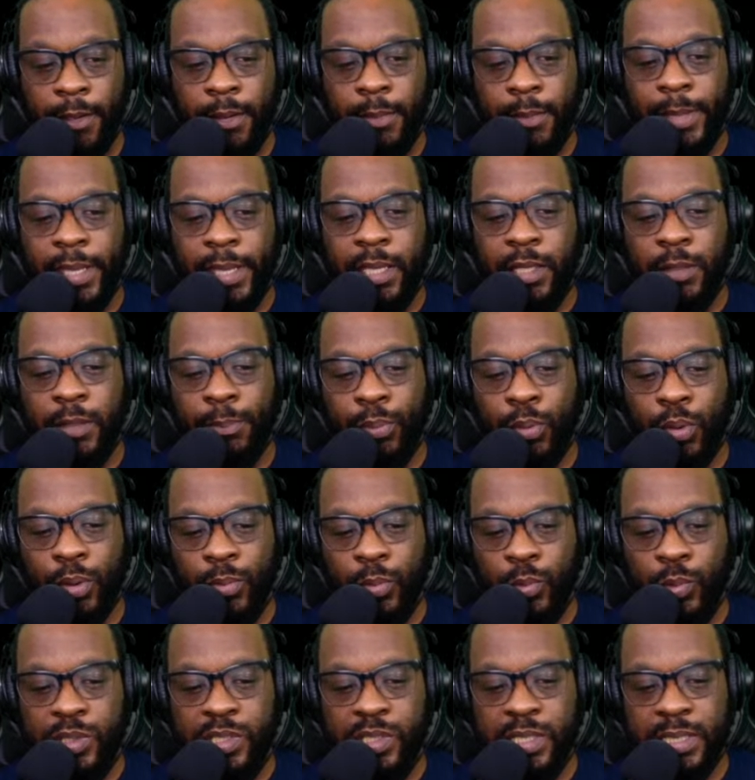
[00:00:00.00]
Make an
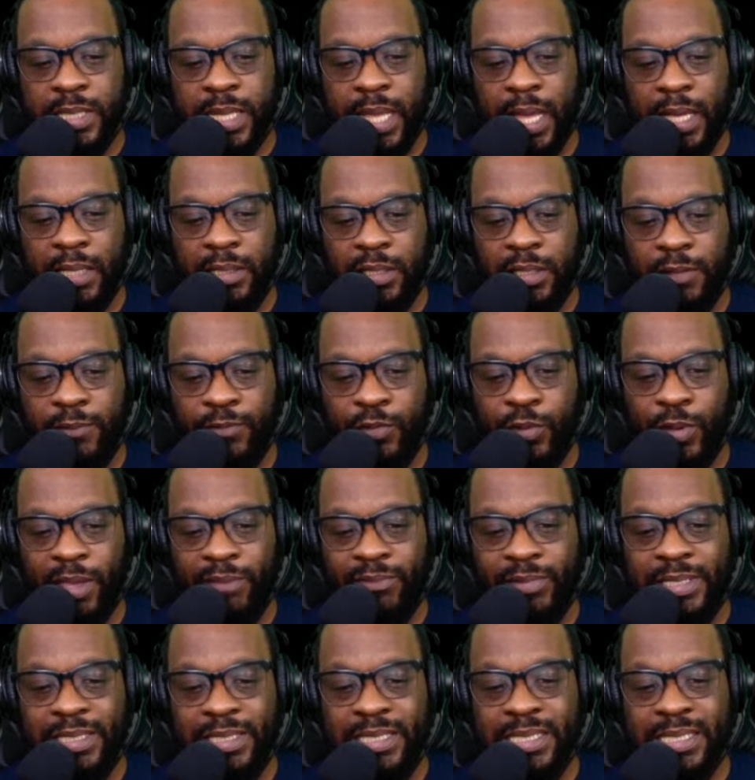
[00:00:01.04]
appointment with your doctor if you have
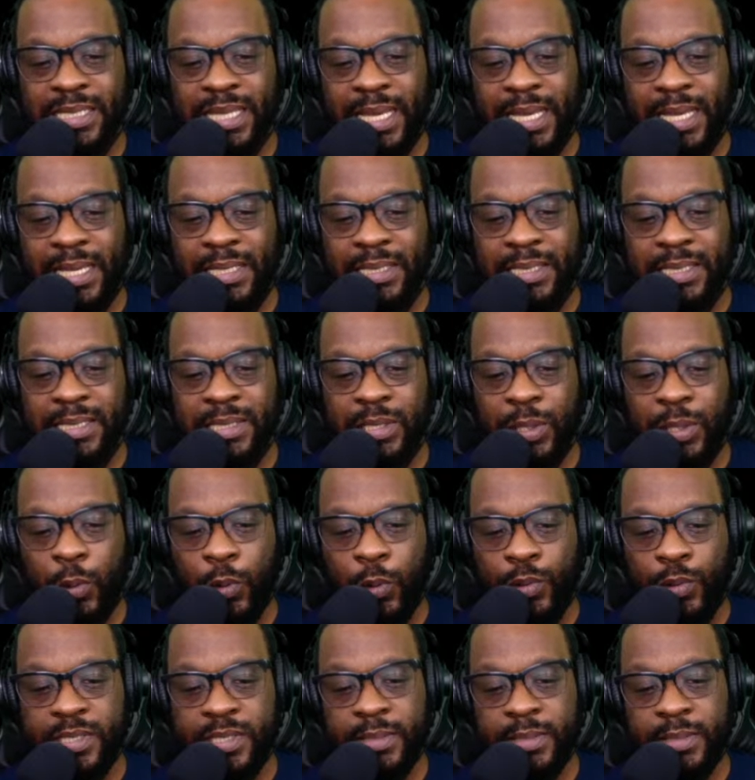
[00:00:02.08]
any signs or
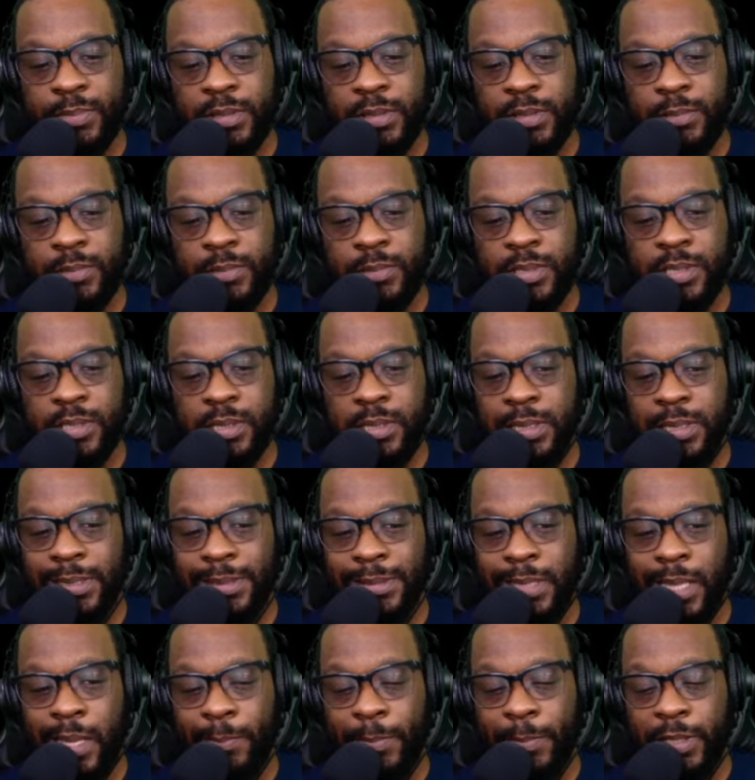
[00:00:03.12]
symptoms
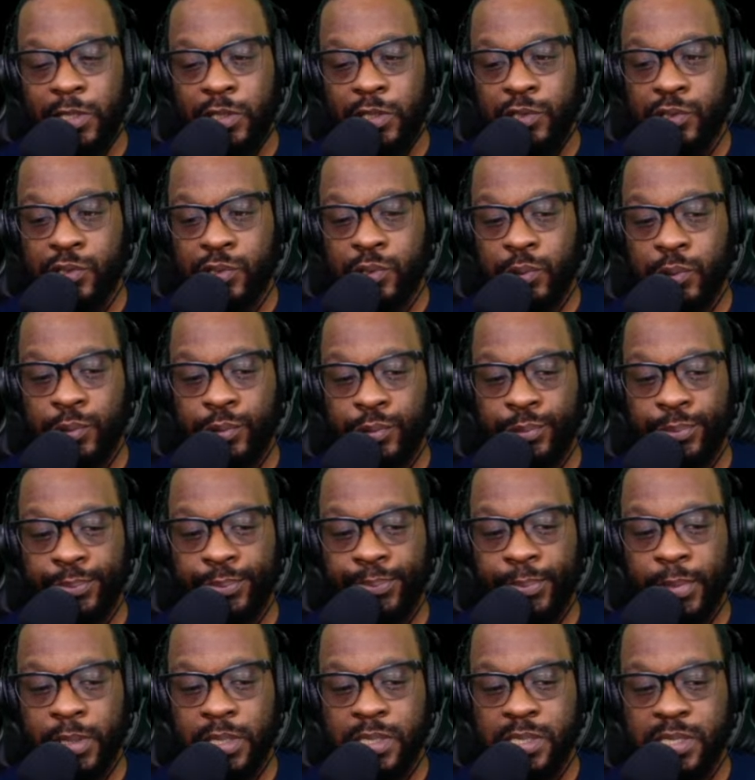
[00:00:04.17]
that may concern you,
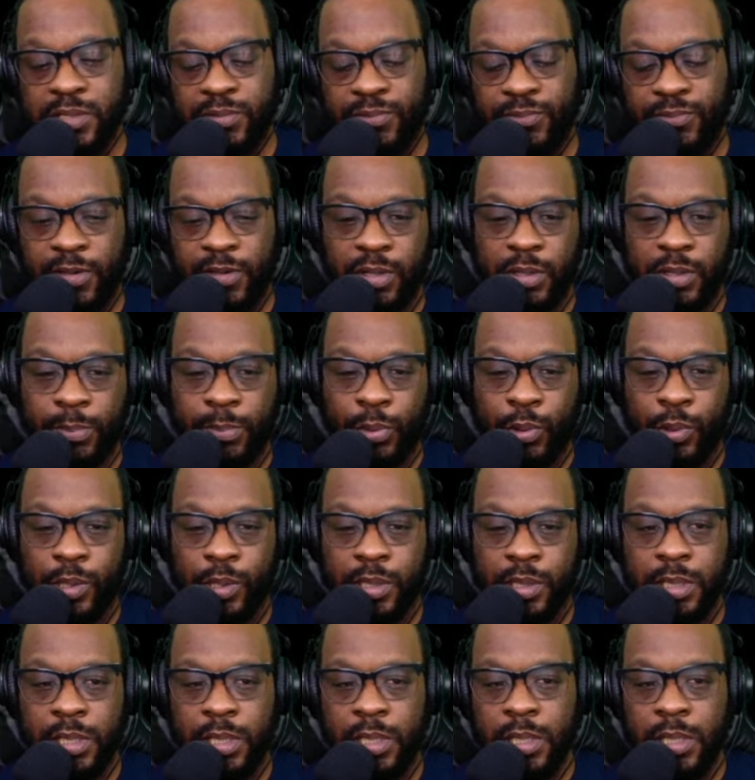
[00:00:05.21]
because it's very
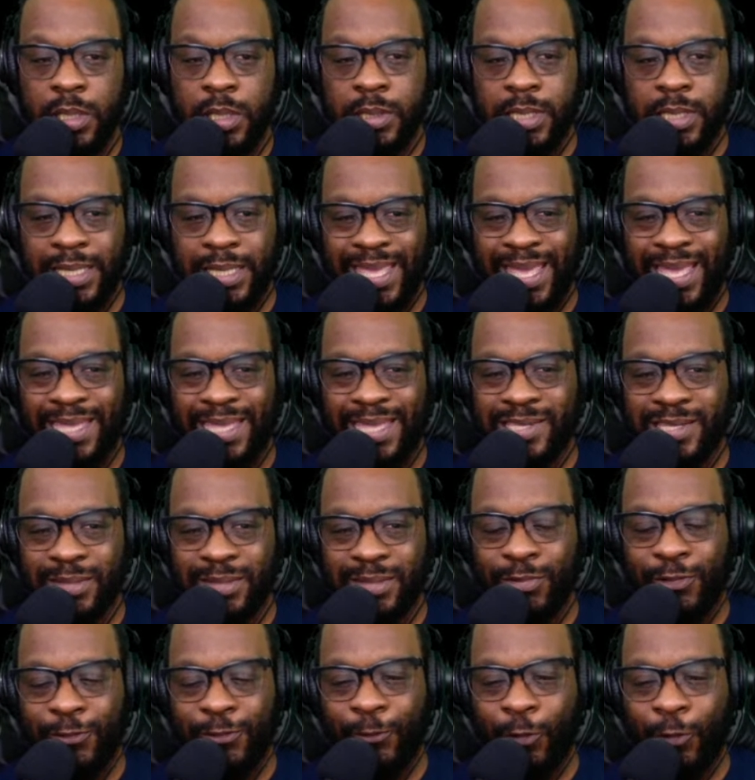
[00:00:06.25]
important to catch it
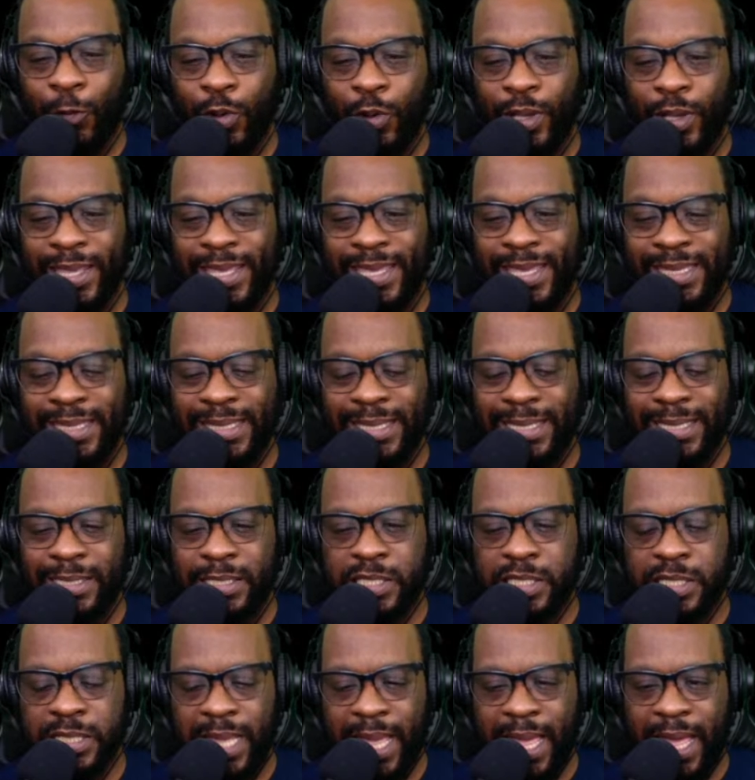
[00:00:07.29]
before it
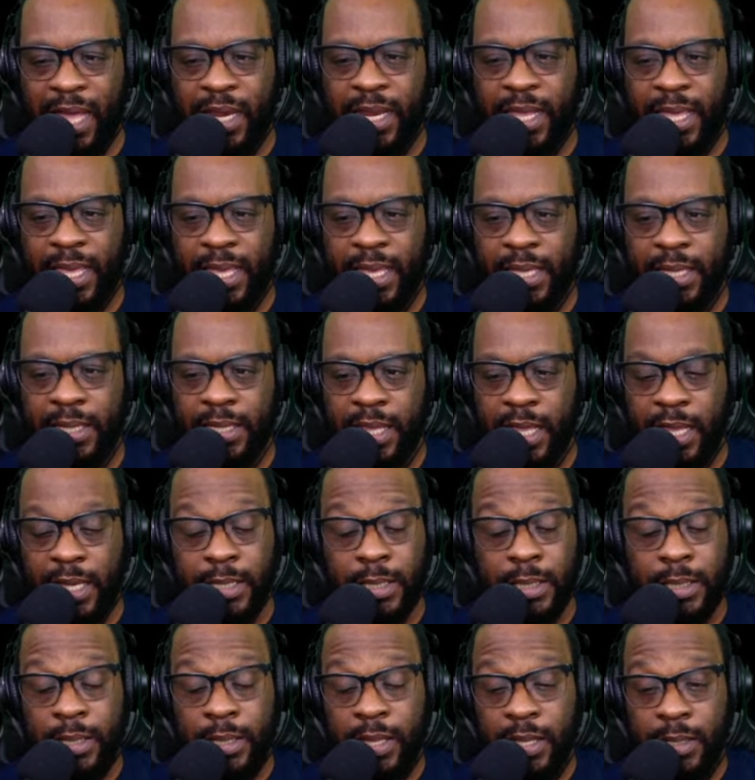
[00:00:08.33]
gets out of hand and
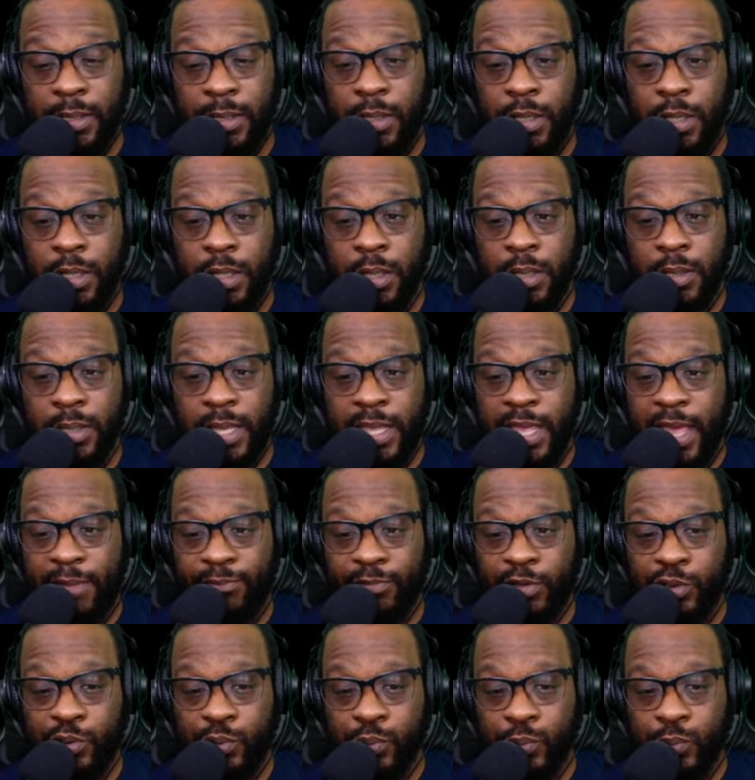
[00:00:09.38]
then they have
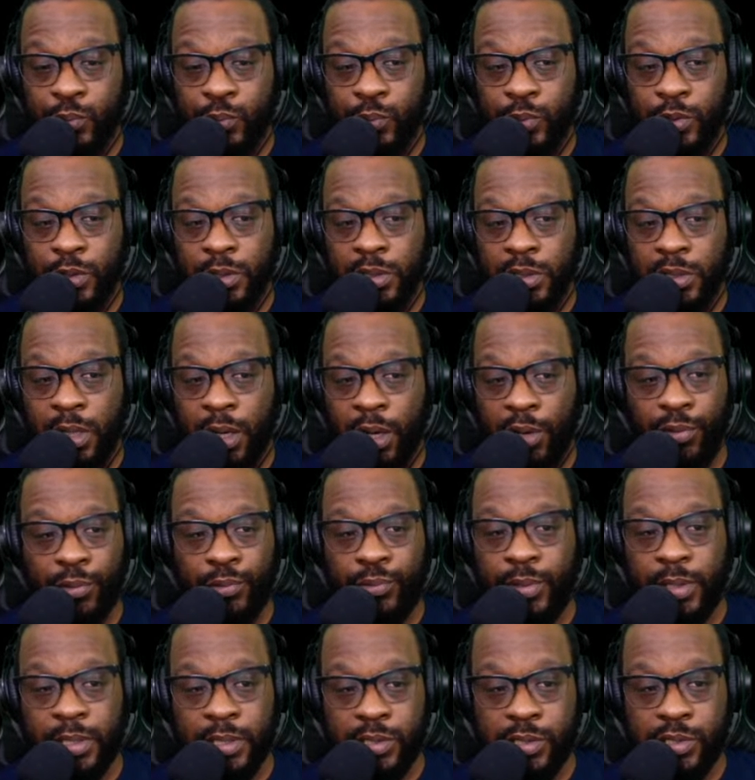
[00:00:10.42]
to do other
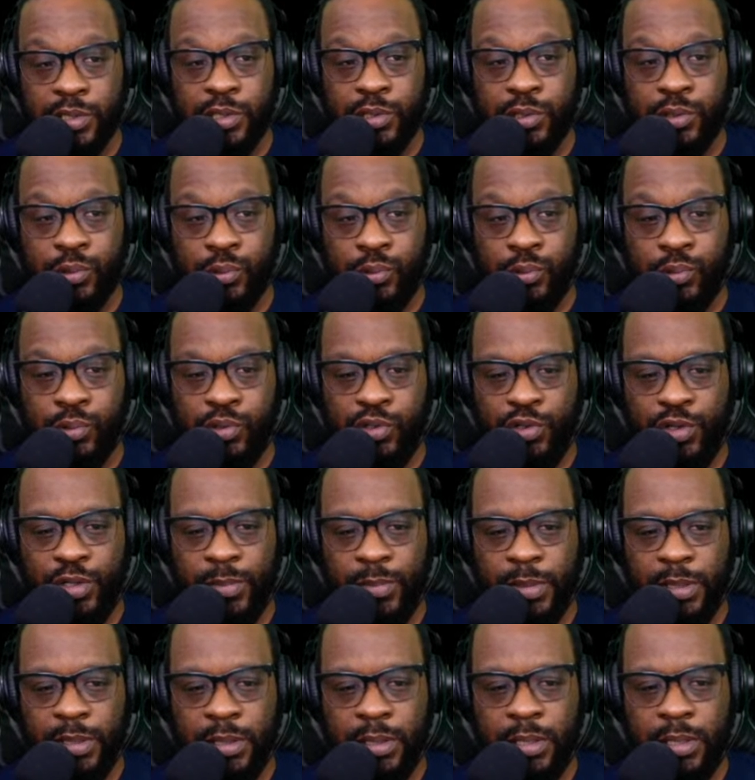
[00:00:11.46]
things to you. You know what I
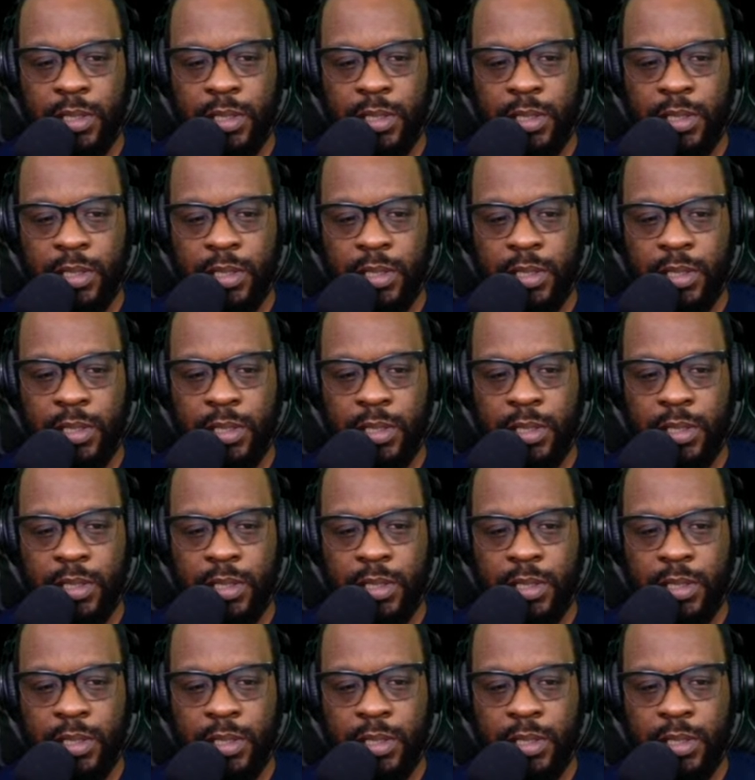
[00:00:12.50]
mean?